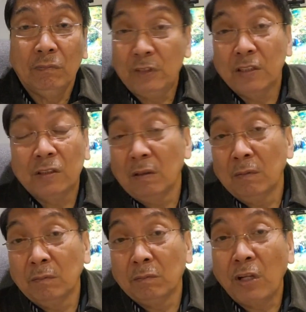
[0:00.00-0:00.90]
Just
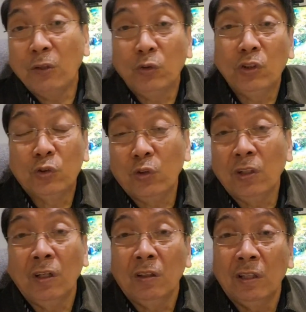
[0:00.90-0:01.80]
try to destroy
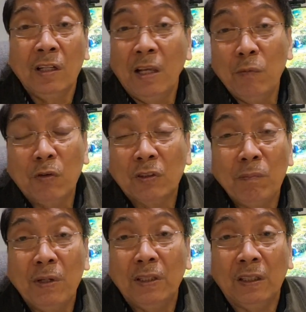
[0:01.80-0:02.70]
the name of
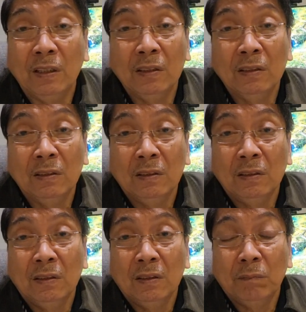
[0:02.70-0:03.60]
somebody.
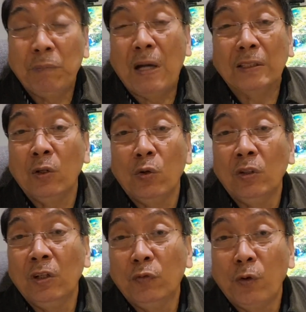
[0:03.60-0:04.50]
Passing
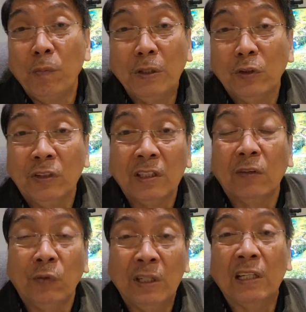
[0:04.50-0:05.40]
on information that
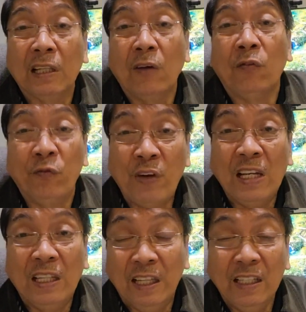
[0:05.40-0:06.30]
were not
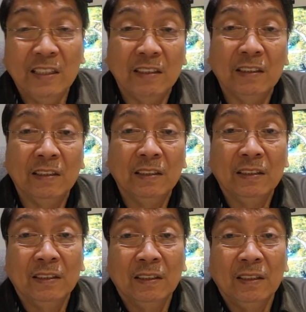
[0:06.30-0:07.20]
validated.
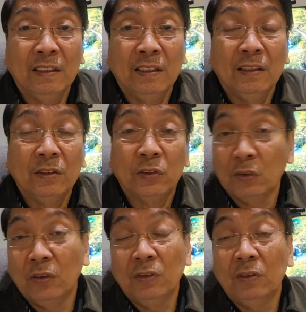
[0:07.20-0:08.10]

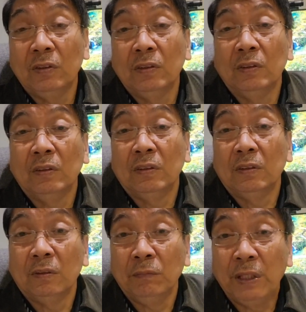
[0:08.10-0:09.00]
So,
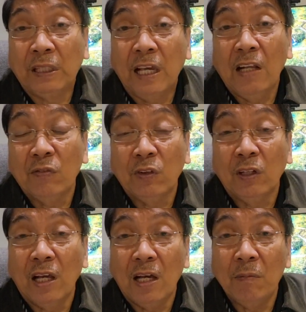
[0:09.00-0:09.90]
be
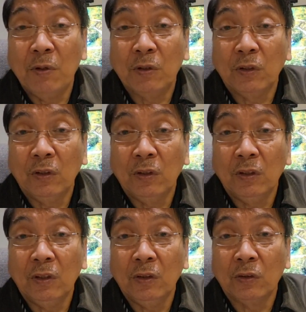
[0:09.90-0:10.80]
careful about
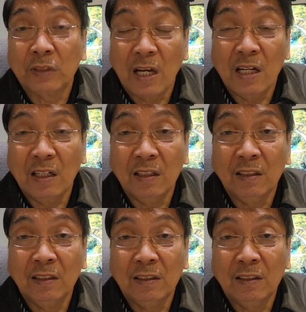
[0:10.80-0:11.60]
your tongue.